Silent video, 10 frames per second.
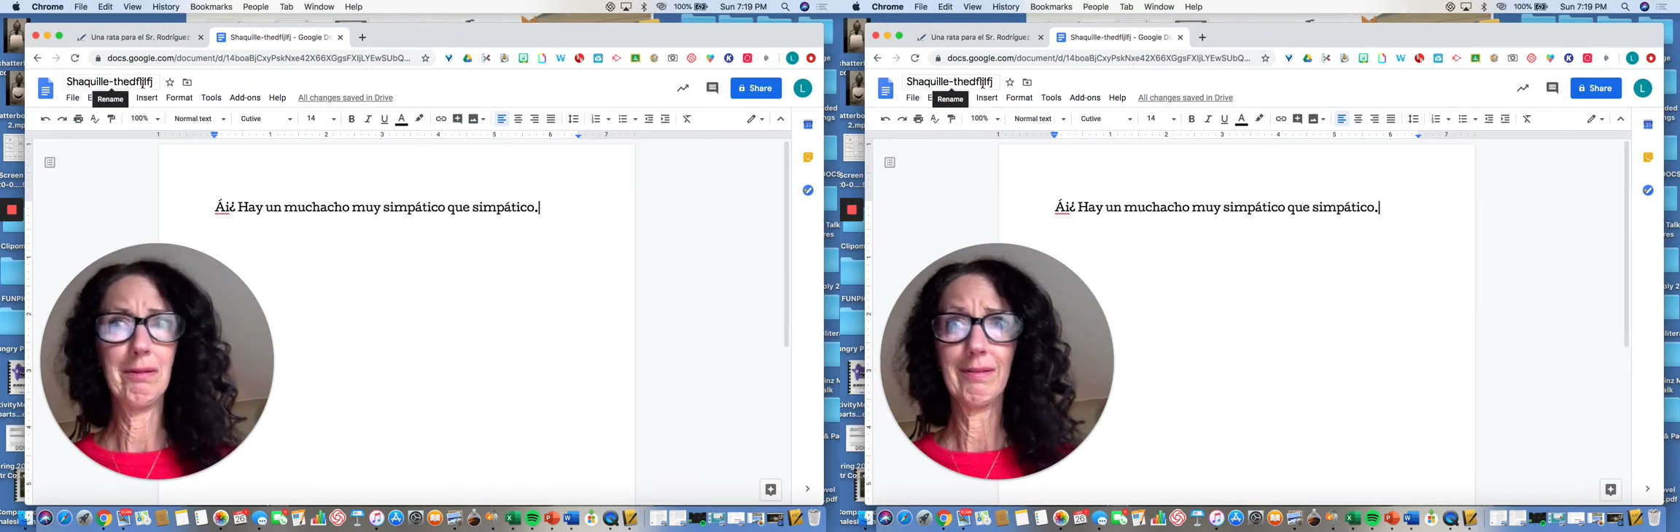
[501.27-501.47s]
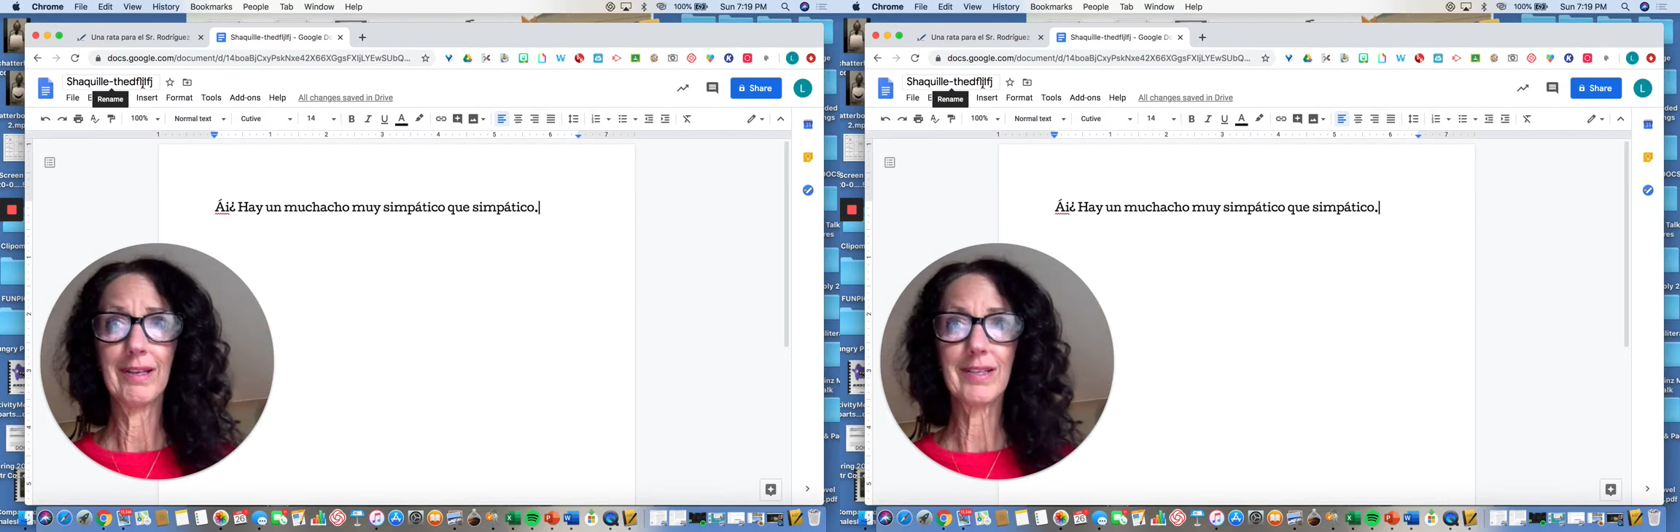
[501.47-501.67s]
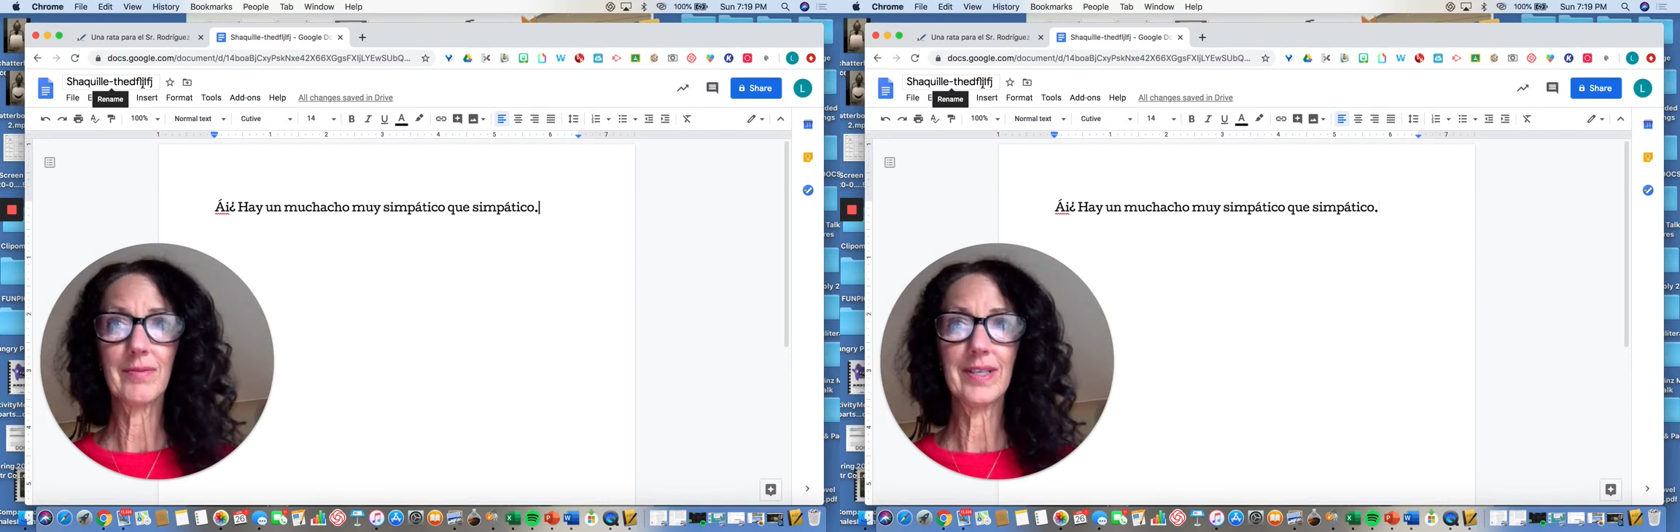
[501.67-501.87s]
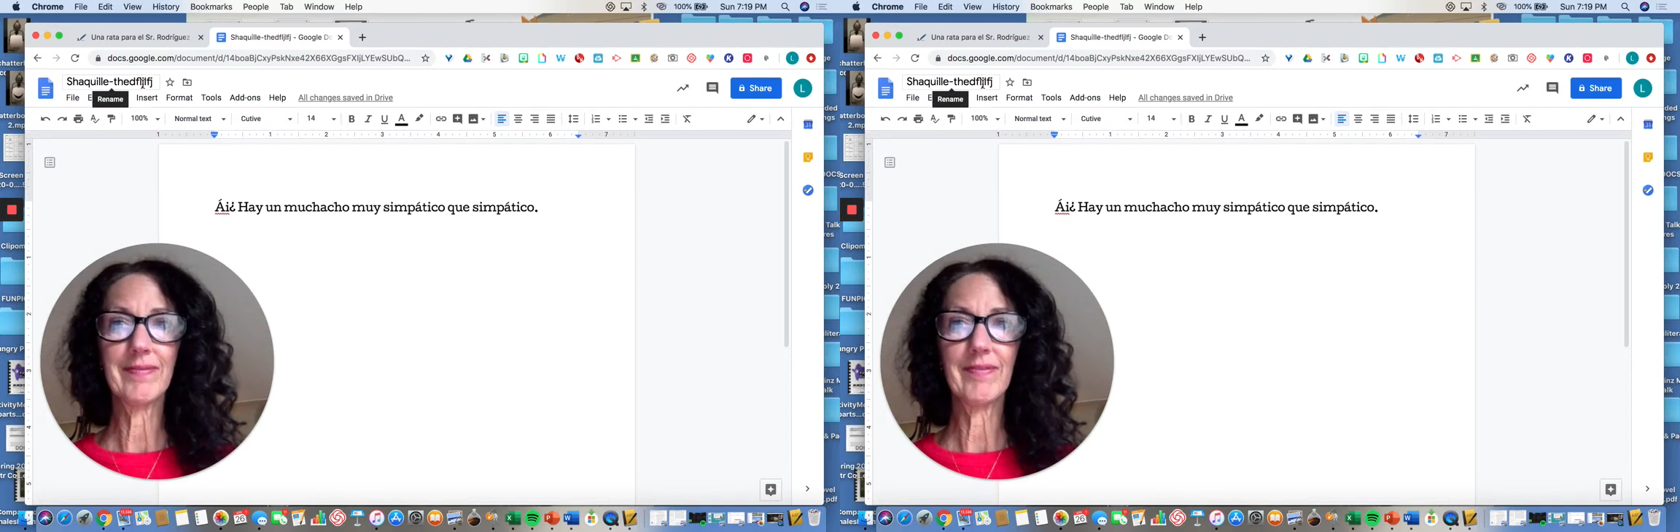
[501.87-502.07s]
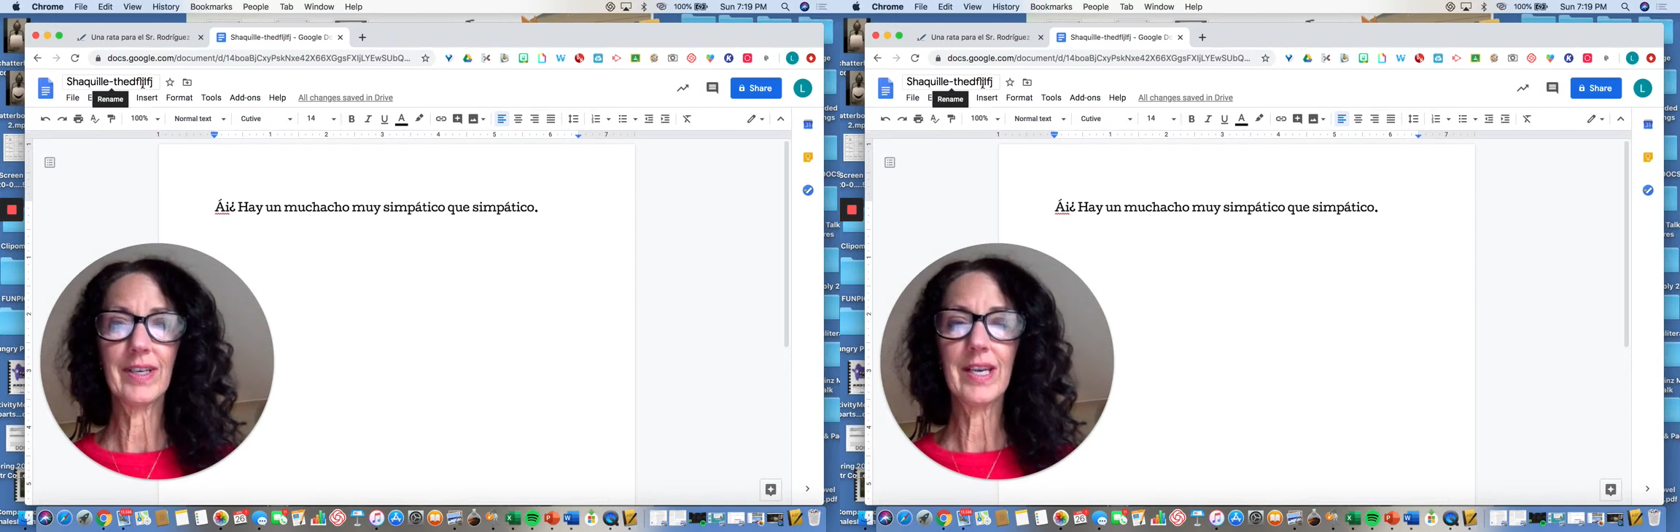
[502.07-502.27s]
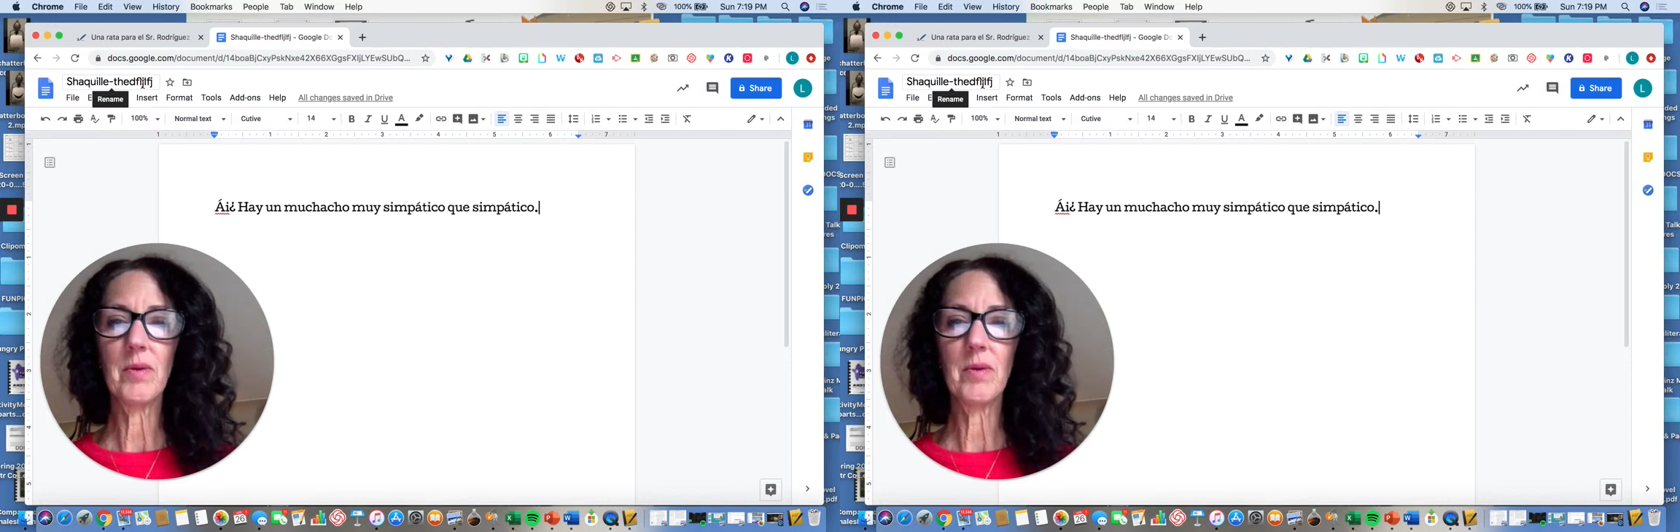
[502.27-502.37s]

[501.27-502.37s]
that's one funky